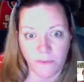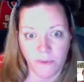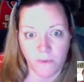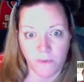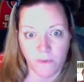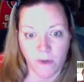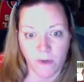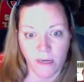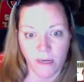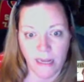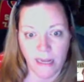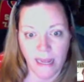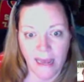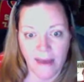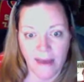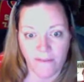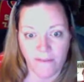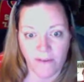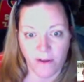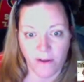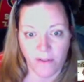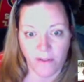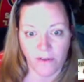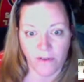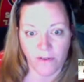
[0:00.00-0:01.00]
want to have
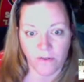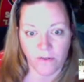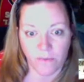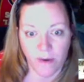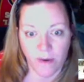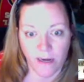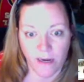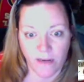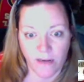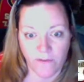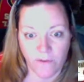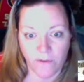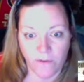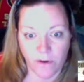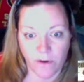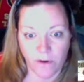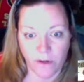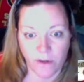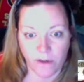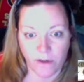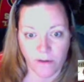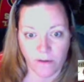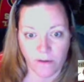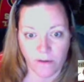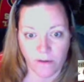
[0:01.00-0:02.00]
all those ready
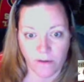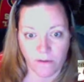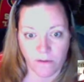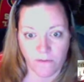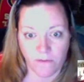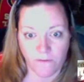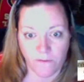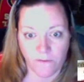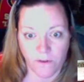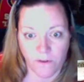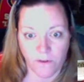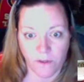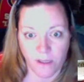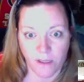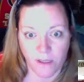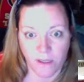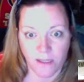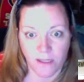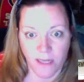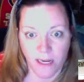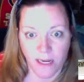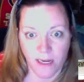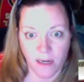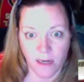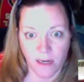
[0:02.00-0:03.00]
for the
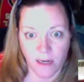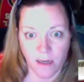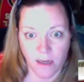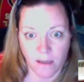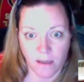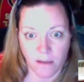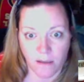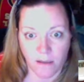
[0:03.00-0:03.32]
data?